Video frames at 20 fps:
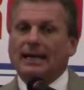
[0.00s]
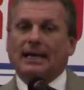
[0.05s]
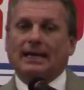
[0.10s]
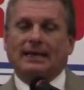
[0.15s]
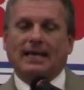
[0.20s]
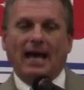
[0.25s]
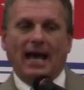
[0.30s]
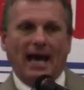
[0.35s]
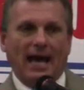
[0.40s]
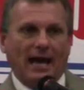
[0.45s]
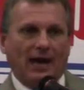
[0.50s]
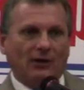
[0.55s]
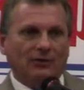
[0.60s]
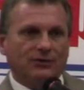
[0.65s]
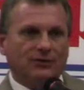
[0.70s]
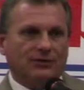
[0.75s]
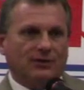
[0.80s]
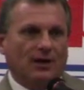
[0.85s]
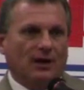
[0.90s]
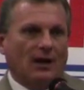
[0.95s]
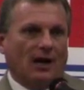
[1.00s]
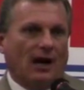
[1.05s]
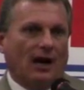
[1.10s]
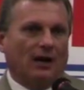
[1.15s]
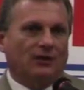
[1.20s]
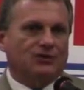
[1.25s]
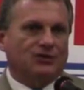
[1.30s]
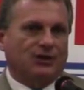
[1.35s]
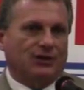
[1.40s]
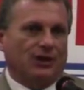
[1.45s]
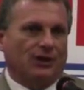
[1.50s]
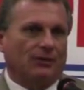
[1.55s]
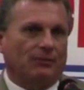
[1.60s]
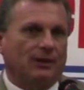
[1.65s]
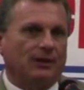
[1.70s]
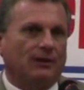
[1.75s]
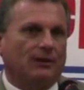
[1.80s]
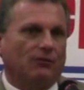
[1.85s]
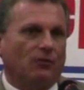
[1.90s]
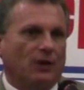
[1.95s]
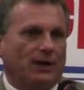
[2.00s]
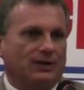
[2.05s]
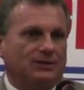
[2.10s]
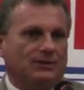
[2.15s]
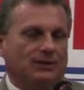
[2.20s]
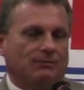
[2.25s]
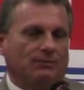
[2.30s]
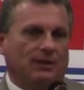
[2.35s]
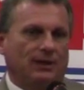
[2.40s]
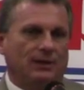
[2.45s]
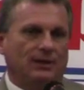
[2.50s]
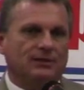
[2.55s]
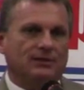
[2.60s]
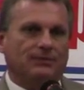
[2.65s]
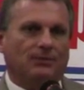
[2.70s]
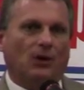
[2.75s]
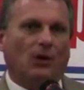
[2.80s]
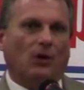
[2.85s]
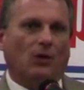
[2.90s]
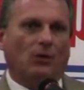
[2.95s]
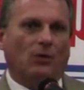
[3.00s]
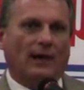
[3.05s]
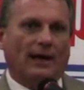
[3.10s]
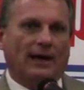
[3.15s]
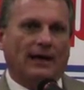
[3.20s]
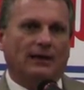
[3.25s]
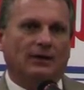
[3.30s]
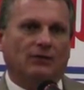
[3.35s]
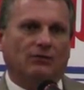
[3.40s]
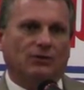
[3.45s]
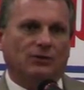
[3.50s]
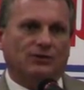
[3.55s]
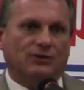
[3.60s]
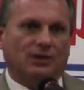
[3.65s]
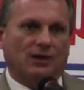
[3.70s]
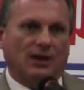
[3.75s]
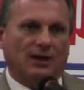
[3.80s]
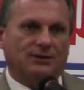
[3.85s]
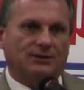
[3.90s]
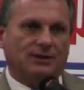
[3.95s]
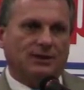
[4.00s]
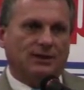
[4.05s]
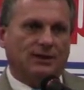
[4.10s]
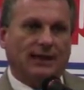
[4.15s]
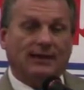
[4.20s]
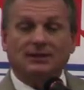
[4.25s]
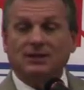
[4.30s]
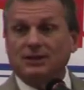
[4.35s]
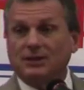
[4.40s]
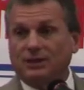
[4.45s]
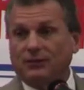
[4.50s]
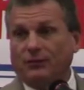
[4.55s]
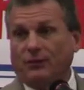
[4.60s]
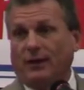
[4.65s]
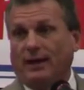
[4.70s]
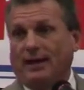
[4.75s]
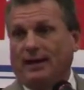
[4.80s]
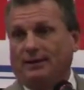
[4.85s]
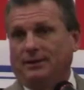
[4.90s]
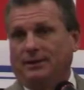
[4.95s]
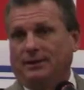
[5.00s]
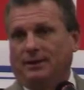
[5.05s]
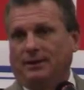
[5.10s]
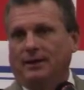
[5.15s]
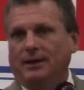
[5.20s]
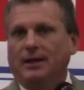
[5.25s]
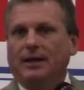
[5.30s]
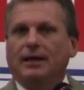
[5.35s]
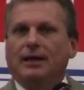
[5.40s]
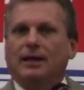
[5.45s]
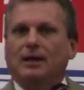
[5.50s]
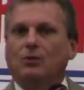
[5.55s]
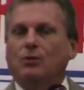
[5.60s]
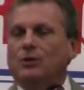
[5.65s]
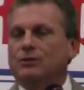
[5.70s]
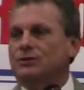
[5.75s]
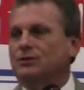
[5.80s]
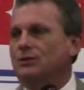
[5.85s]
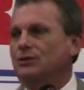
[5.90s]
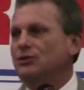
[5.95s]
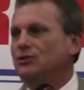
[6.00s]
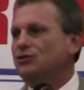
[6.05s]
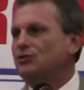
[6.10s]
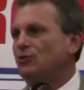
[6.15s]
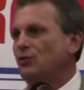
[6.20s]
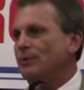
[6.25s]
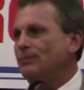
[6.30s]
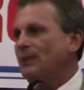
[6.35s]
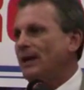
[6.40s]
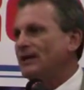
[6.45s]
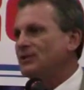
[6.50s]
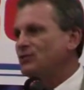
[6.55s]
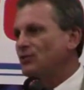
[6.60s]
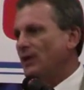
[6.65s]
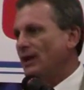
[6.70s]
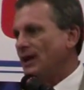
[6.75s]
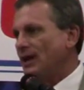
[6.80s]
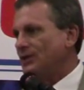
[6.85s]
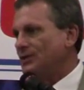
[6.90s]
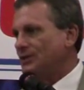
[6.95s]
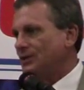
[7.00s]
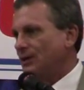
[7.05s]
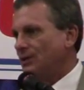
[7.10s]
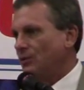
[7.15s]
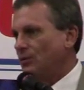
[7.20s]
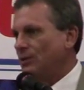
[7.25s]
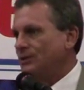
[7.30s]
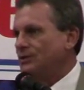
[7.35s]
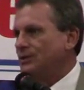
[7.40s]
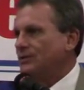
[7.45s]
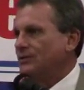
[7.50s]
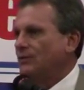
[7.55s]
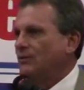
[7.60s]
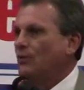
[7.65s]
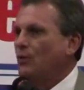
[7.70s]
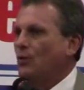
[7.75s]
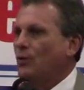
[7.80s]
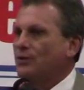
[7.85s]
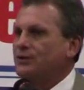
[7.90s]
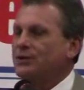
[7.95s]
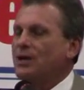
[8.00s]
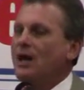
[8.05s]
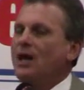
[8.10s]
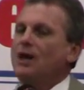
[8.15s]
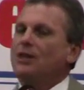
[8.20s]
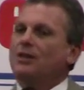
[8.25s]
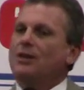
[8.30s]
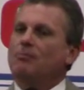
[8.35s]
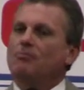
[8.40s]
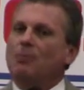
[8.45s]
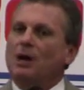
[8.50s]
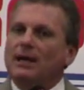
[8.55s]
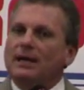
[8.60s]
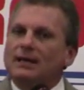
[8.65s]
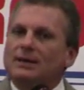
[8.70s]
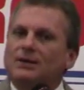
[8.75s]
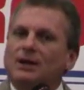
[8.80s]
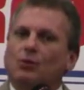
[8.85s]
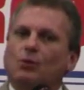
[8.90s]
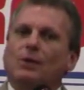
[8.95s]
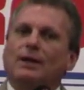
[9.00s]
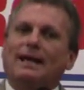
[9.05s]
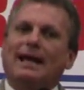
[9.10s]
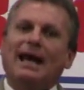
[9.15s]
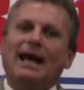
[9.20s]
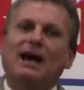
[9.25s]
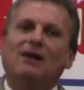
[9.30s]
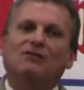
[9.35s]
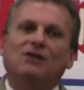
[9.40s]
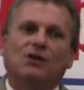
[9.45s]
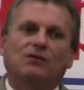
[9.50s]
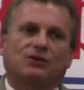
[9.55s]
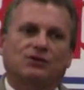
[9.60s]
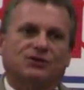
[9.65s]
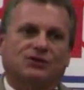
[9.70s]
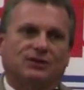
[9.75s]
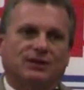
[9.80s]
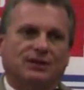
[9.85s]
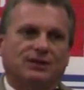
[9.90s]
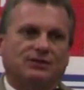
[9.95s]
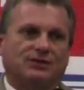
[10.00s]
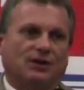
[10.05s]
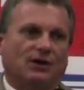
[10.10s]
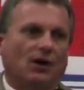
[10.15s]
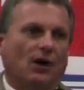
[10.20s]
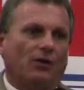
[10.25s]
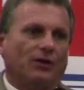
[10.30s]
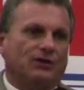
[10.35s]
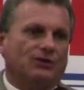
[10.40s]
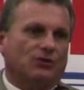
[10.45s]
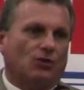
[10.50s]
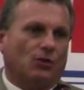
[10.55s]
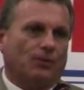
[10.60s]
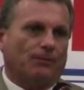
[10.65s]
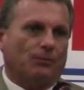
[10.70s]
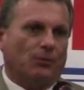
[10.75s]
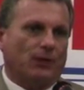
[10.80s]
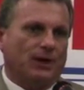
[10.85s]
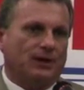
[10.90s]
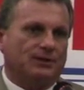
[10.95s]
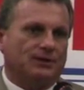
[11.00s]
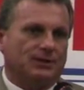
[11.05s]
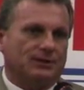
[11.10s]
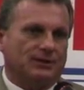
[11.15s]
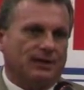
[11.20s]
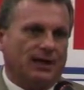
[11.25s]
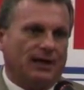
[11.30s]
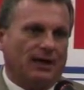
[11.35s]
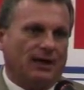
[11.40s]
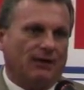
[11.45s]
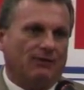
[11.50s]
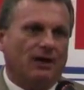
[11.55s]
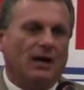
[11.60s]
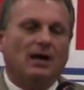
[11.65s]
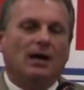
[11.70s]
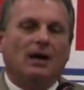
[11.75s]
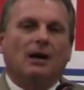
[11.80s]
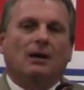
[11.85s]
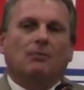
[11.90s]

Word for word: In the House, our chairman of Ways and Means, Paul Ryan of Wisconsin, has a different idea. He wants to use repatriation, which is, of course, the money that we have overseas that all these corporations have,